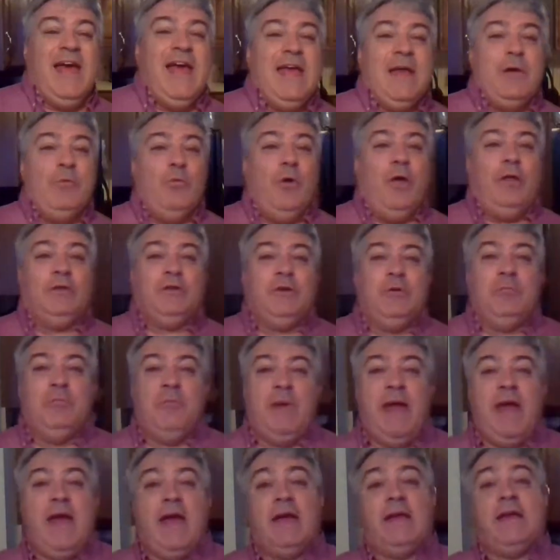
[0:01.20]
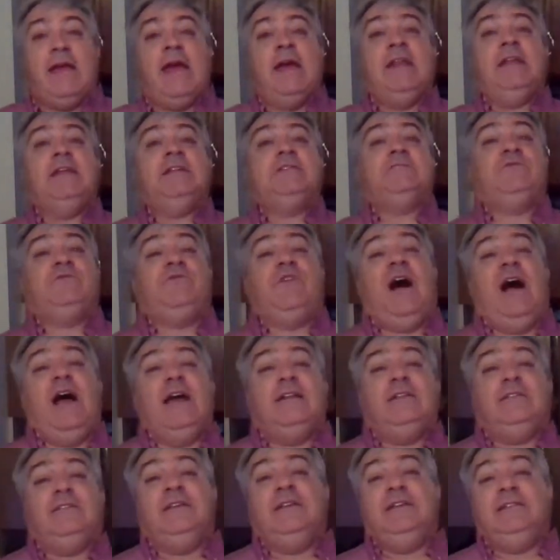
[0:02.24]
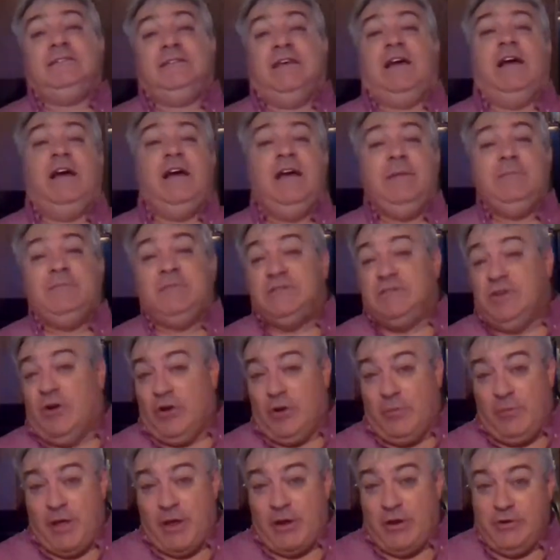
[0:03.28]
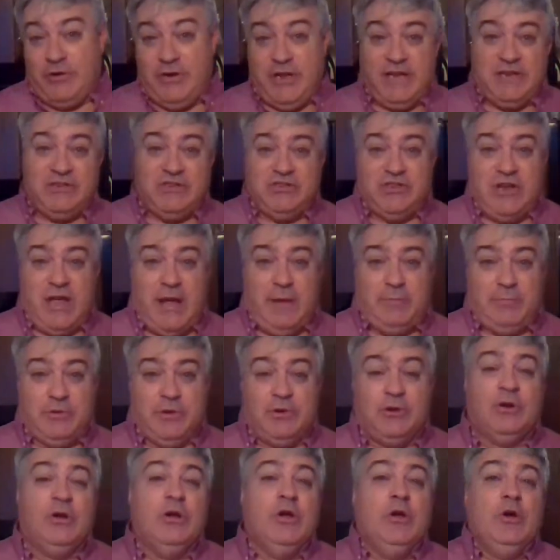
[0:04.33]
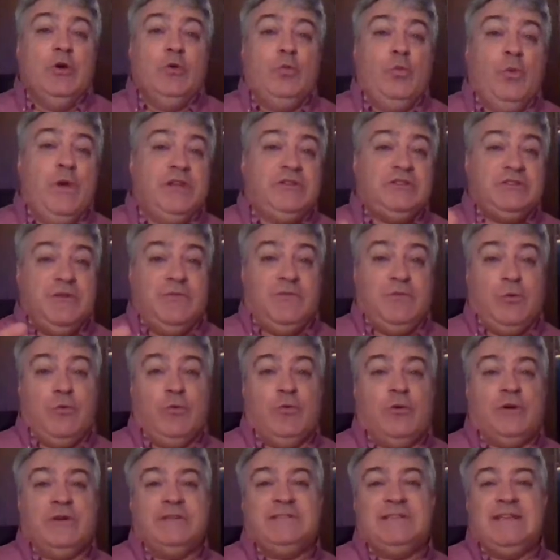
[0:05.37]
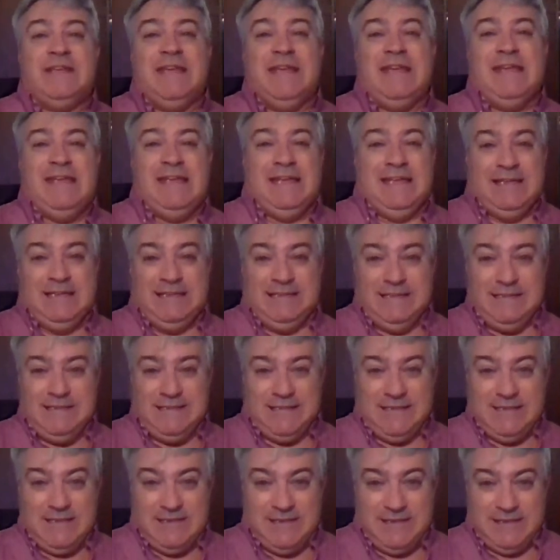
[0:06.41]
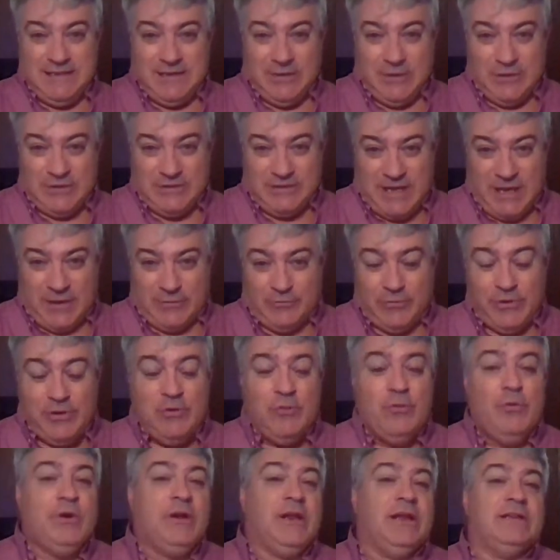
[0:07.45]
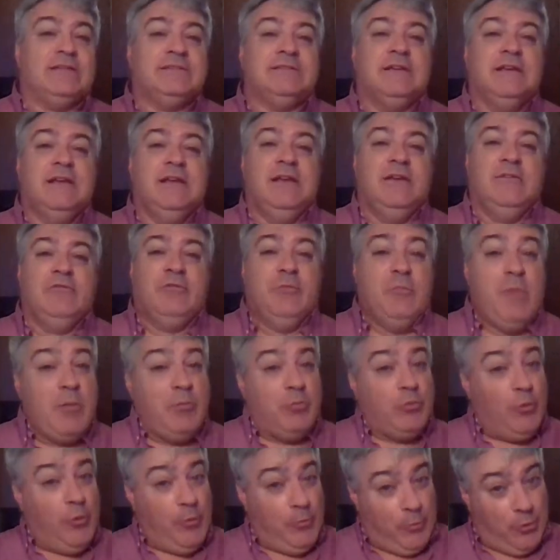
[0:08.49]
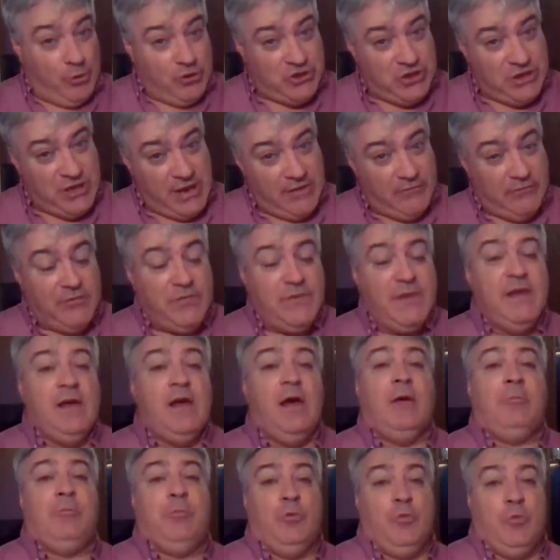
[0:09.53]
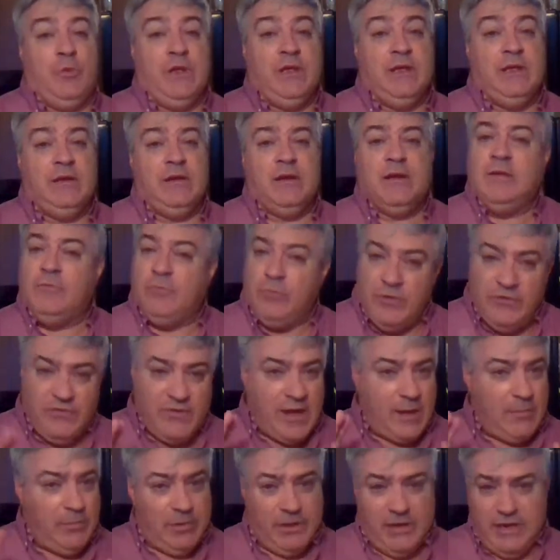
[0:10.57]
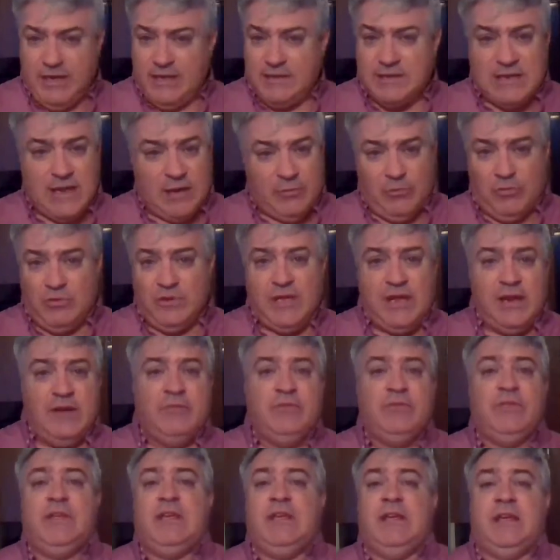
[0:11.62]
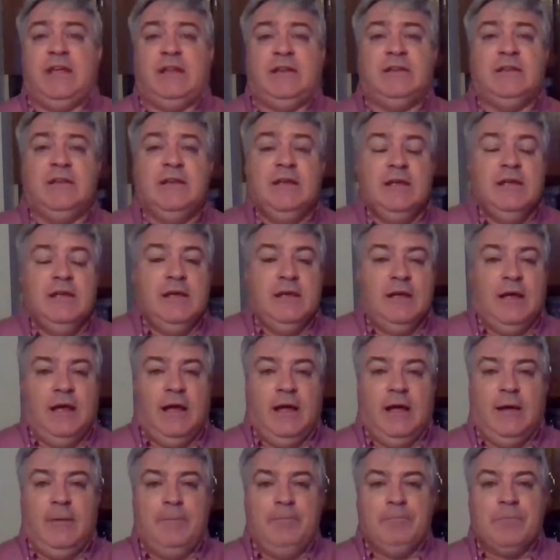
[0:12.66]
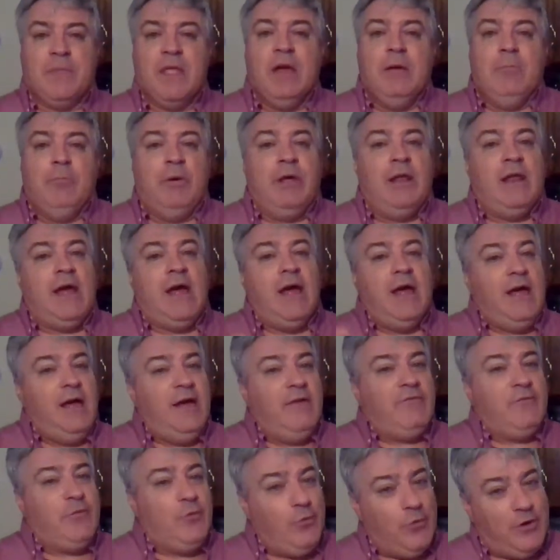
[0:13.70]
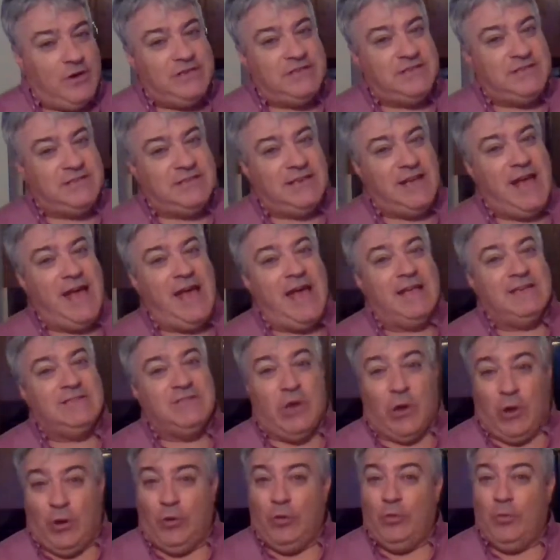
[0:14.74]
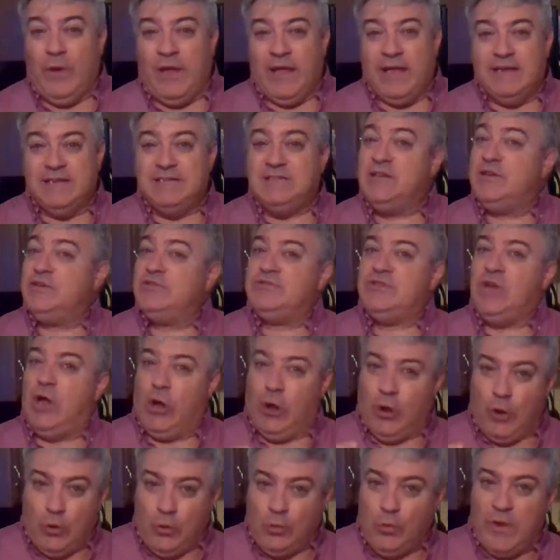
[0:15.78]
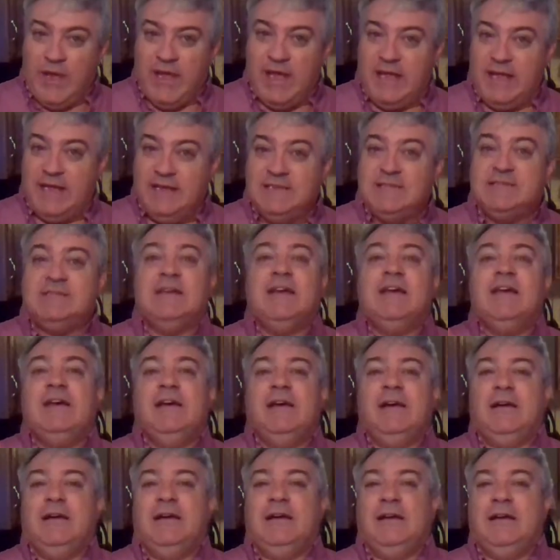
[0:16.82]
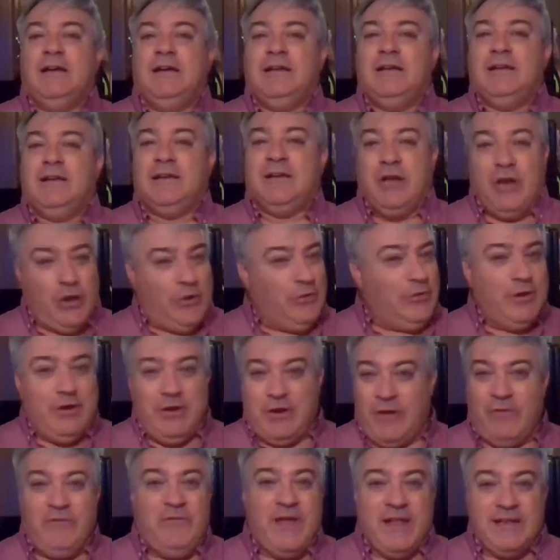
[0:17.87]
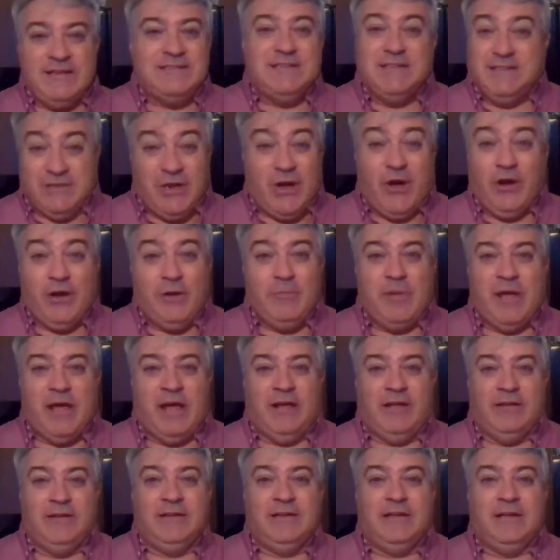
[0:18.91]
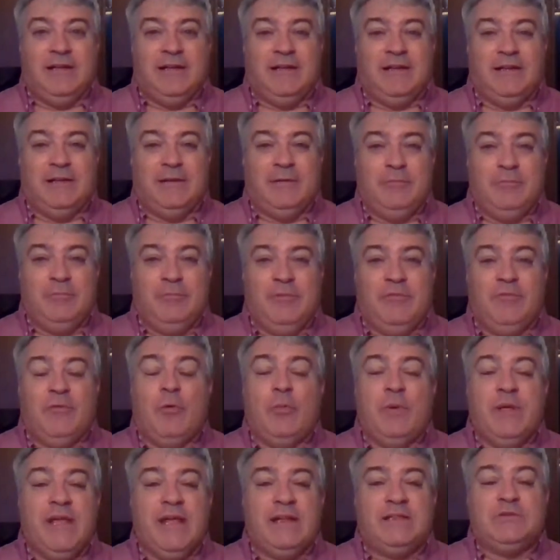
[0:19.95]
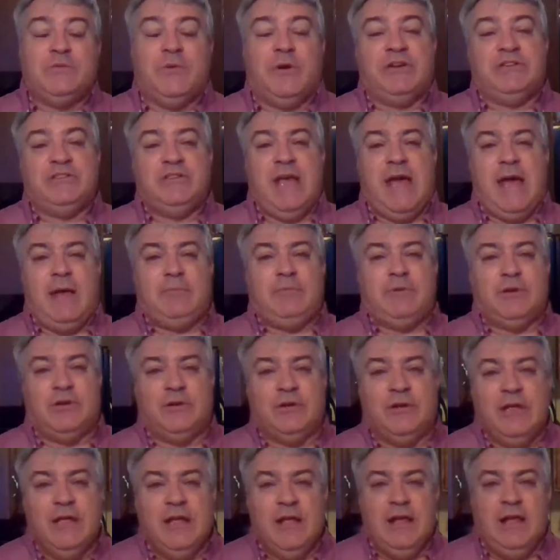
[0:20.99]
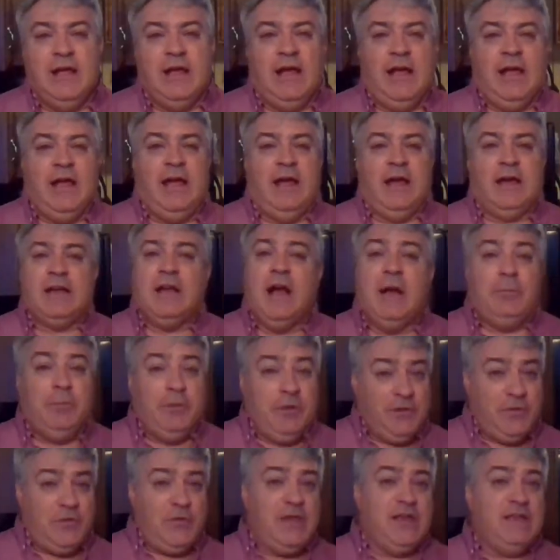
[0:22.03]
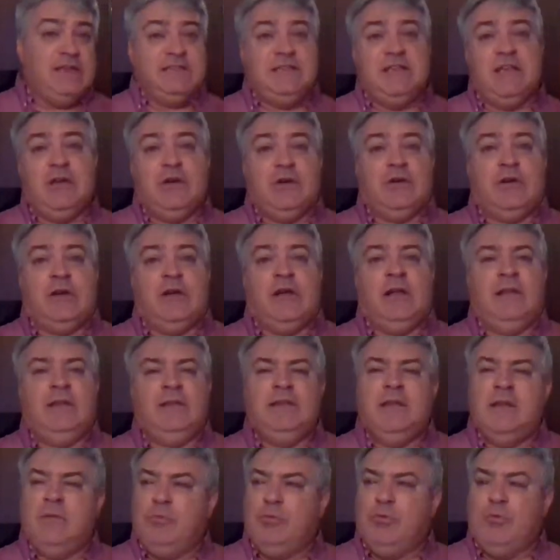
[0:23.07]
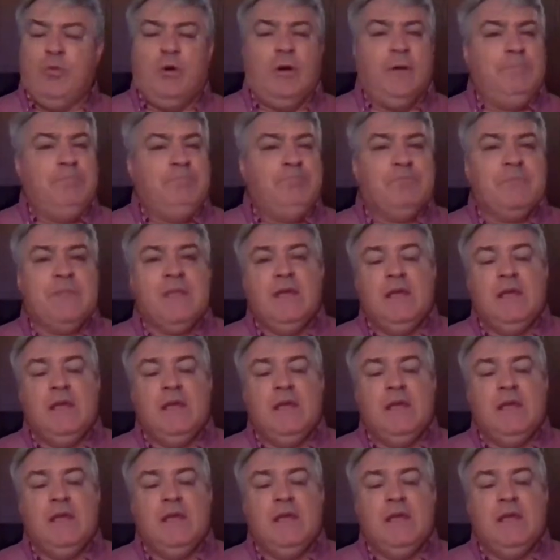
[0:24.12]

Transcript: Hey, welcome back. And it's finally time to talk about our next chapter, which, of course, is sound recordings. Remember, we're pushing everything up a week, and we've got plenty of time. We'll get everything in. But, of course, as always, there's always current events to talk about before we get to our chapter. A couple of things here. Number one,